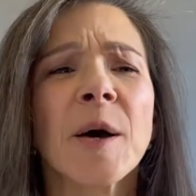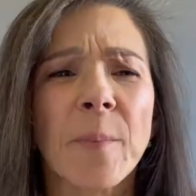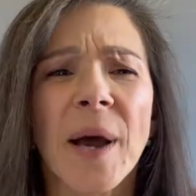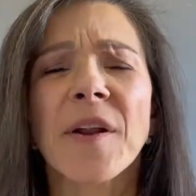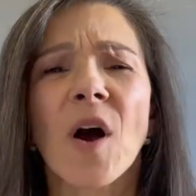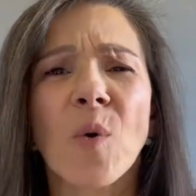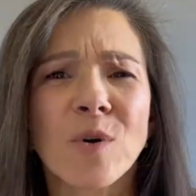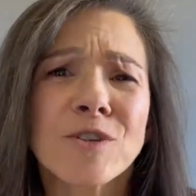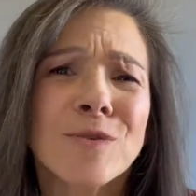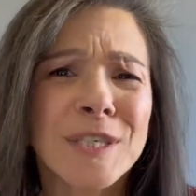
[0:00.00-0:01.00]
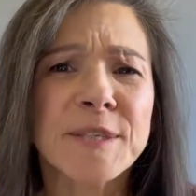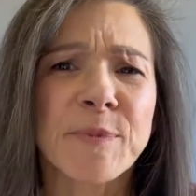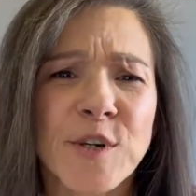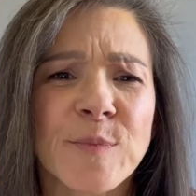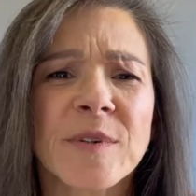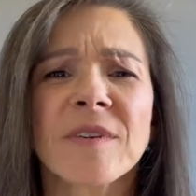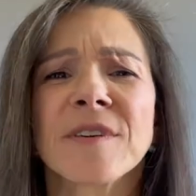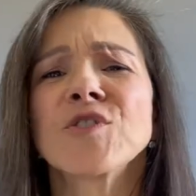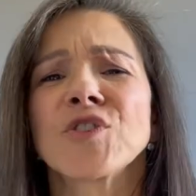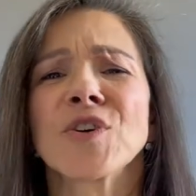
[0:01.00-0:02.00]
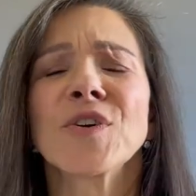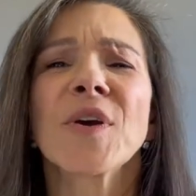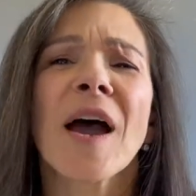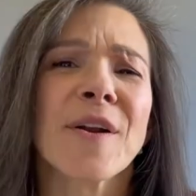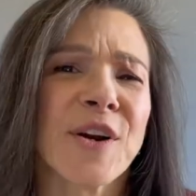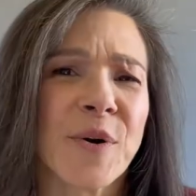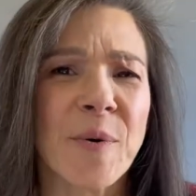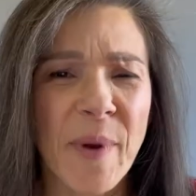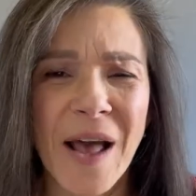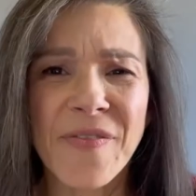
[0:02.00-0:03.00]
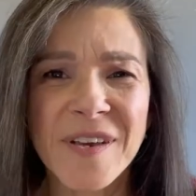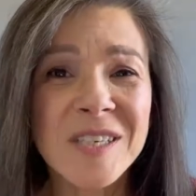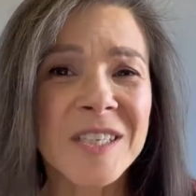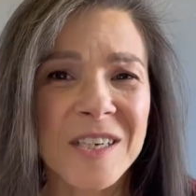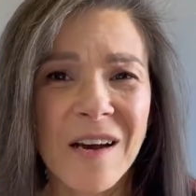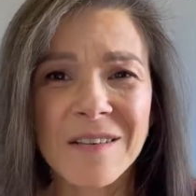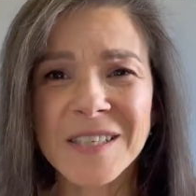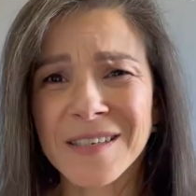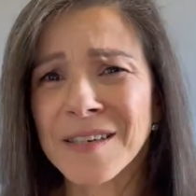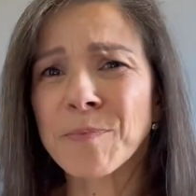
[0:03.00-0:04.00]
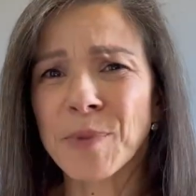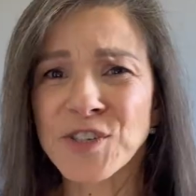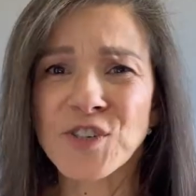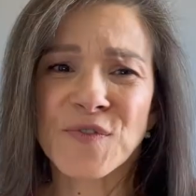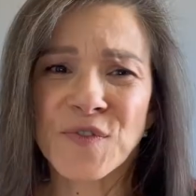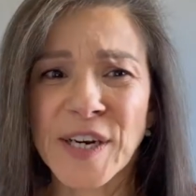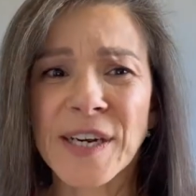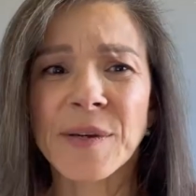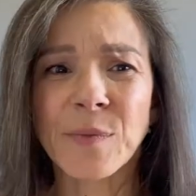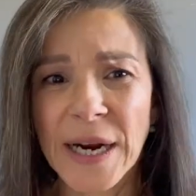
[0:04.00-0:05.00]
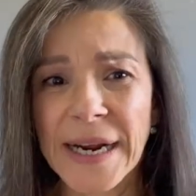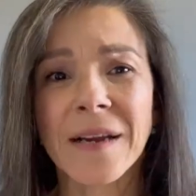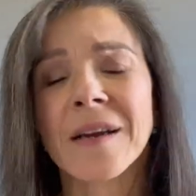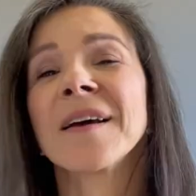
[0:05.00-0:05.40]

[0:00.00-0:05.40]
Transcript: But I want to experiment and show you how to go about these styles in a budget-friendly way,